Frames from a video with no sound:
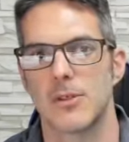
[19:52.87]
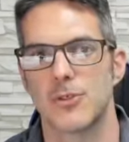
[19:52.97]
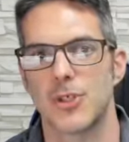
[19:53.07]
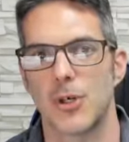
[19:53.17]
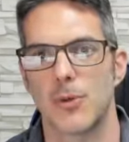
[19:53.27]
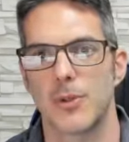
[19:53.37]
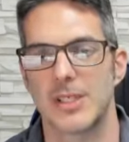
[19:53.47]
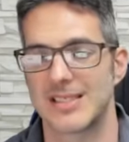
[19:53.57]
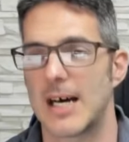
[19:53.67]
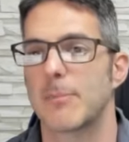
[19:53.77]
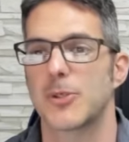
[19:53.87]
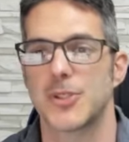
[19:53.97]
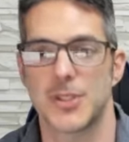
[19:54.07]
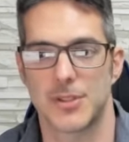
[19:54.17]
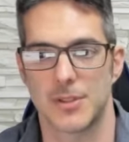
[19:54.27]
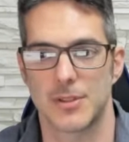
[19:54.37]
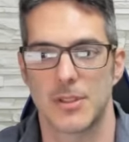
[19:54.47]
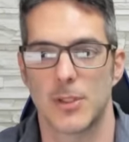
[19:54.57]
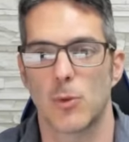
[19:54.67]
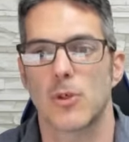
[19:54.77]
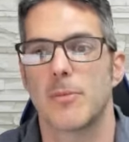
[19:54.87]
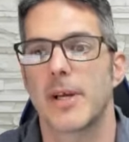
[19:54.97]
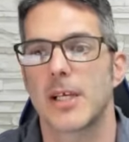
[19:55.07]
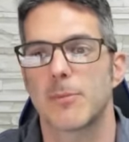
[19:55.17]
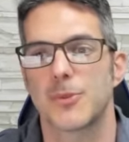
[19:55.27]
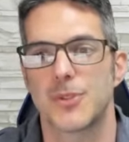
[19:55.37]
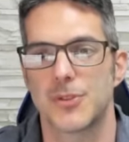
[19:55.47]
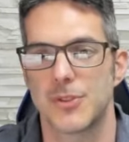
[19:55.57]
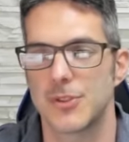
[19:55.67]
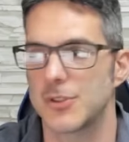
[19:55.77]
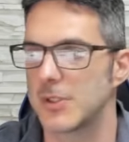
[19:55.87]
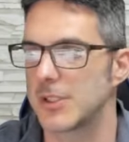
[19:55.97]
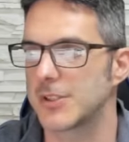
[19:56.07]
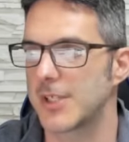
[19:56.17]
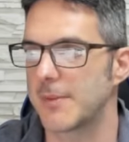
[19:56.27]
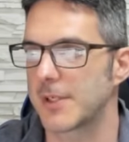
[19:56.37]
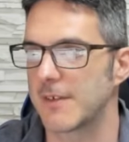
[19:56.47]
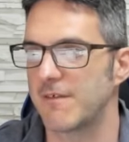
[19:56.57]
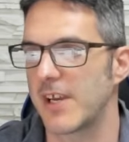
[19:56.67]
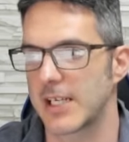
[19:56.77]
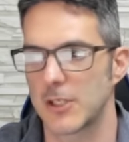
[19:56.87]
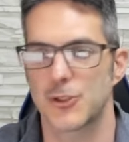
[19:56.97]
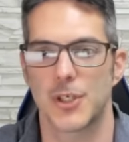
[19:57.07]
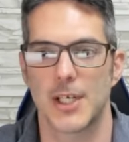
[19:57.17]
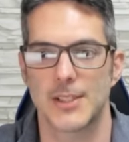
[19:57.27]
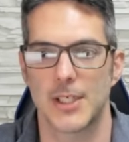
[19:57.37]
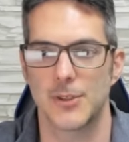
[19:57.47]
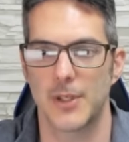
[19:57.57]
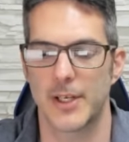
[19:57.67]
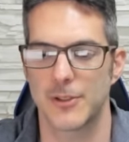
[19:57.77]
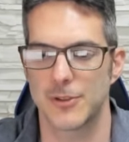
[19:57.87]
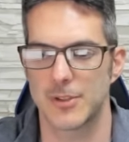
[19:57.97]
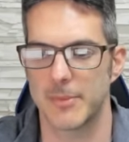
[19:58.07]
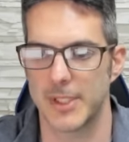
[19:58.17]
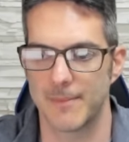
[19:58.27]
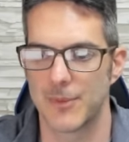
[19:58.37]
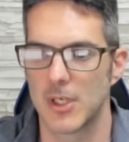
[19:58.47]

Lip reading: So it's not persistent. In order to make it persistent, you need to save the config. And I'll show you guys how to do that here in just a minute.